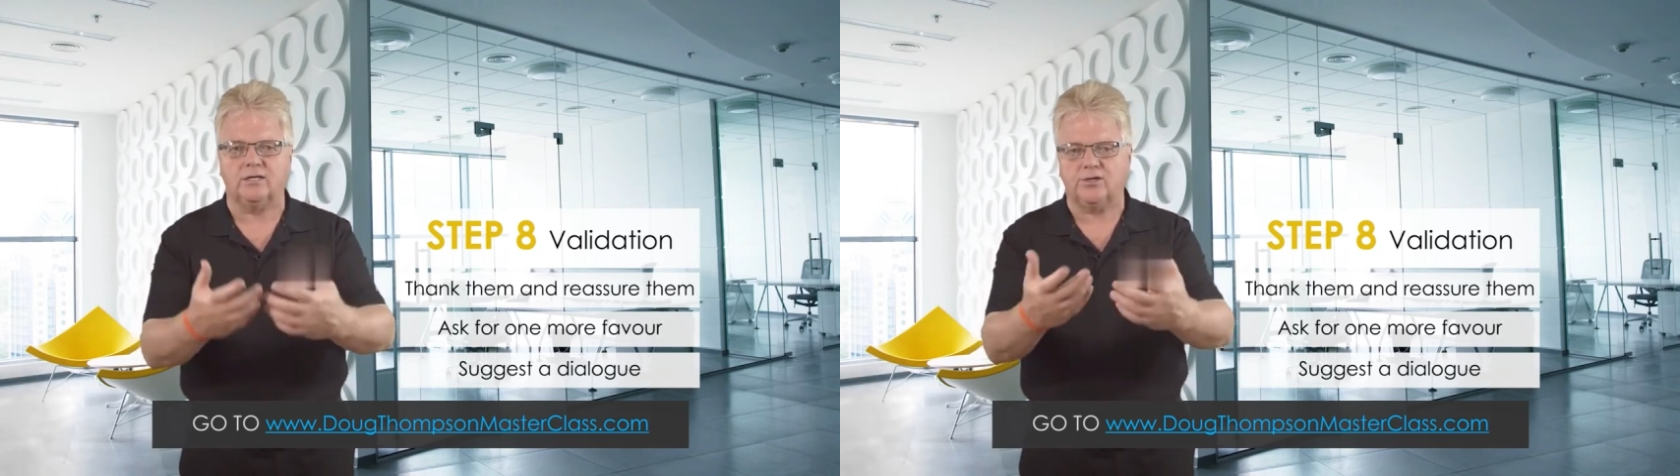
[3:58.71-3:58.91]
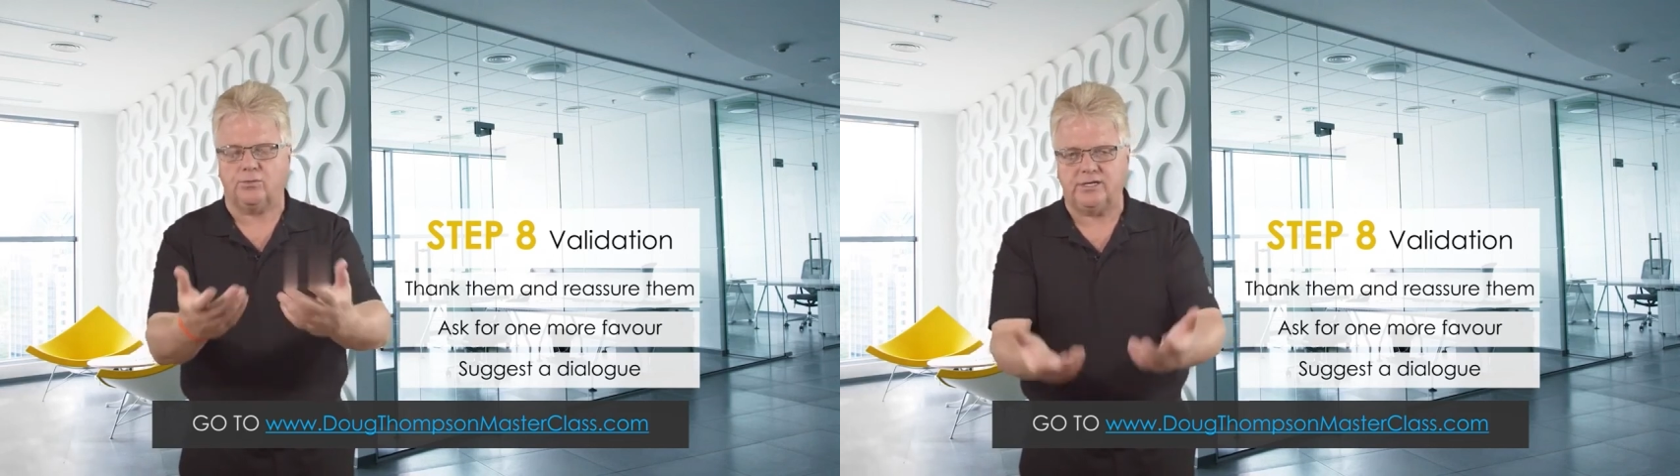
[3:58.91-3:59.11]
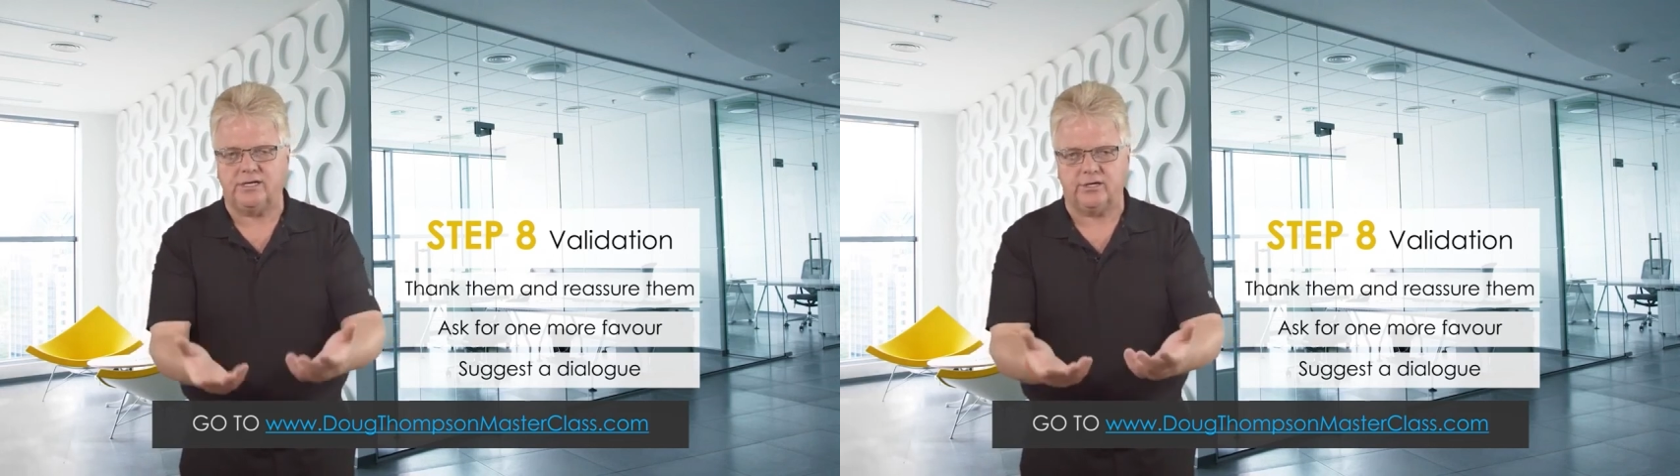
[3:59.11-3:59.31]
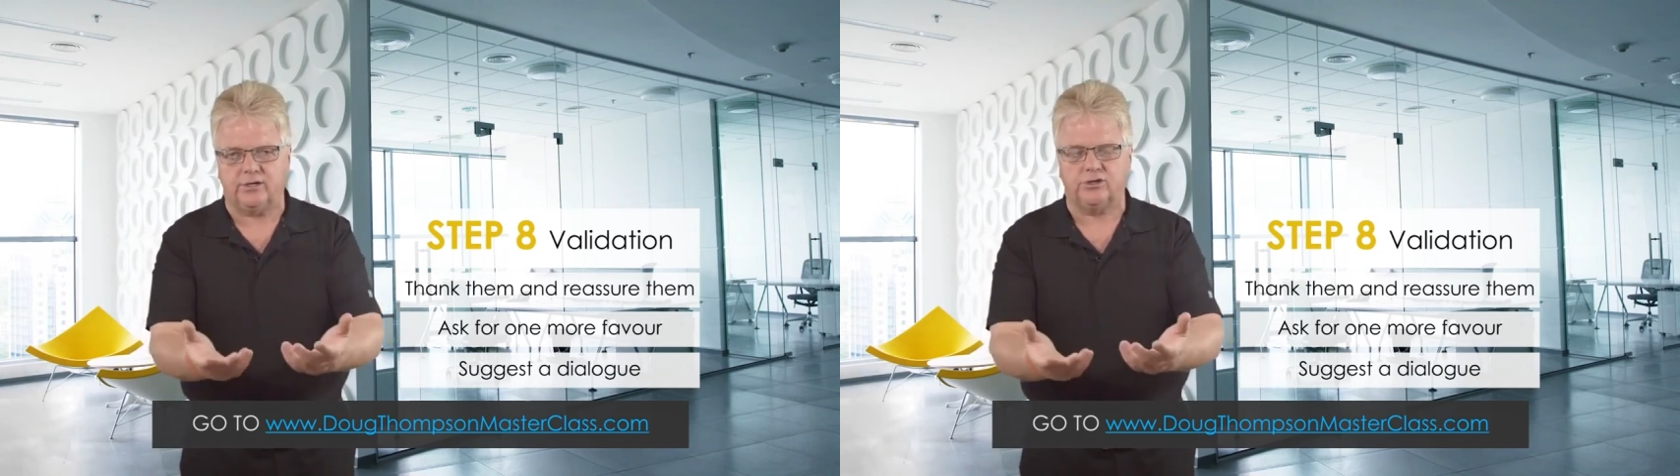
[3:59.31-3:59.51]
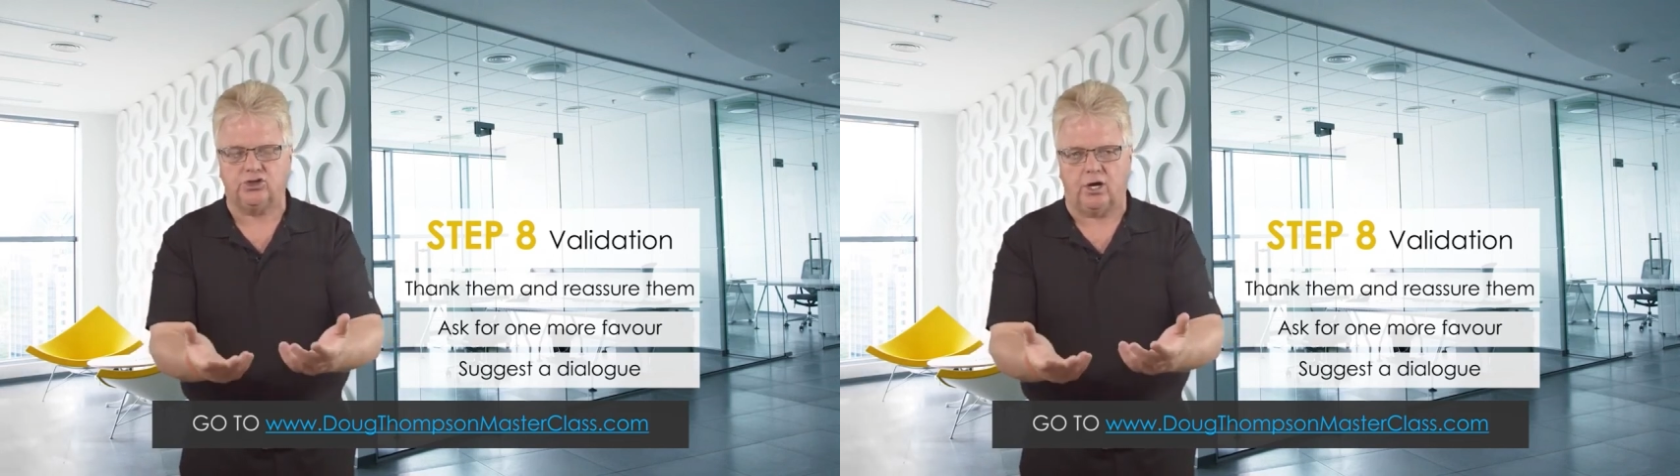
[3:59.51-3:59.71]
is that we did a
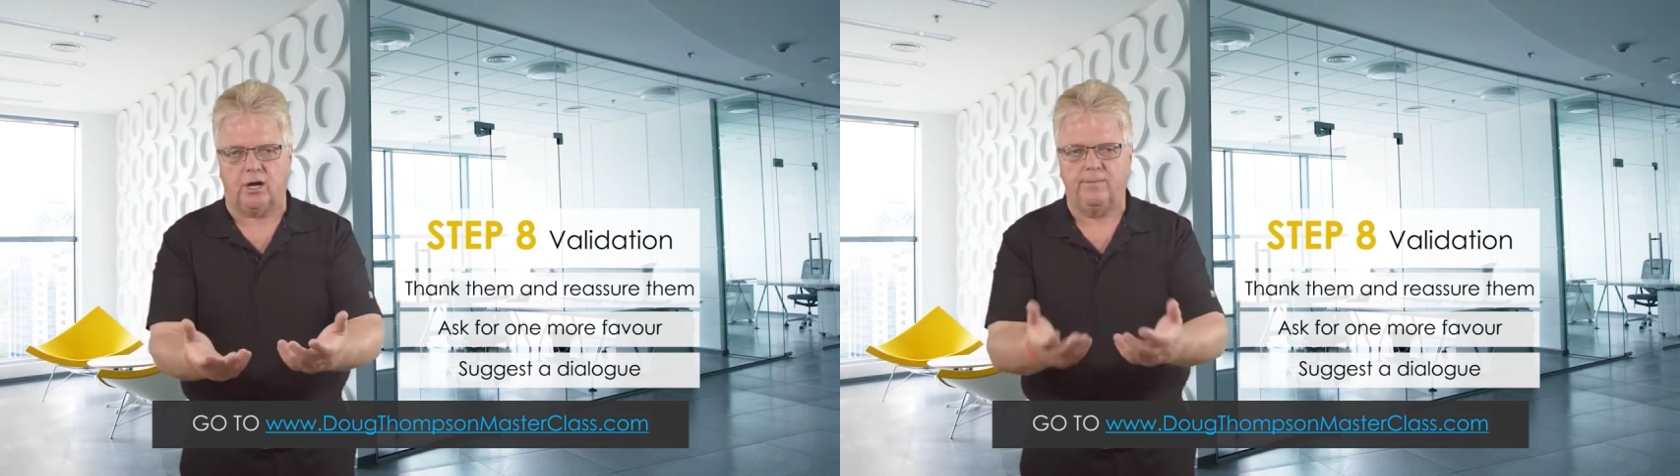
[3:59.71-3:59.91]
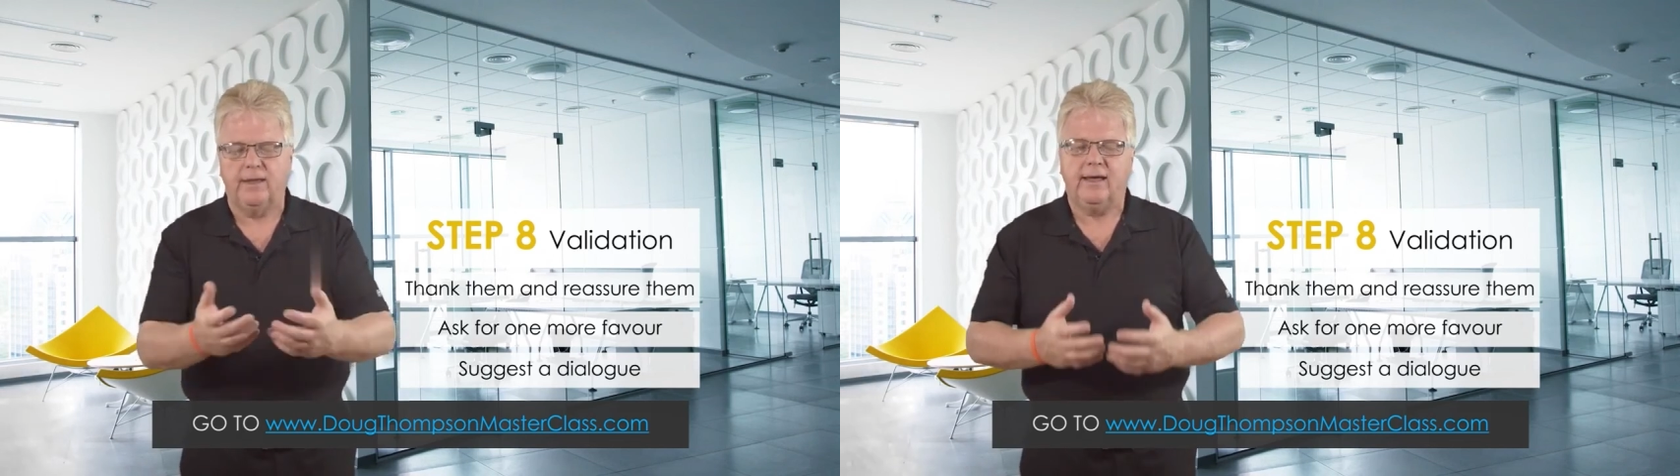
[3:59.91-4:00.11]
good job.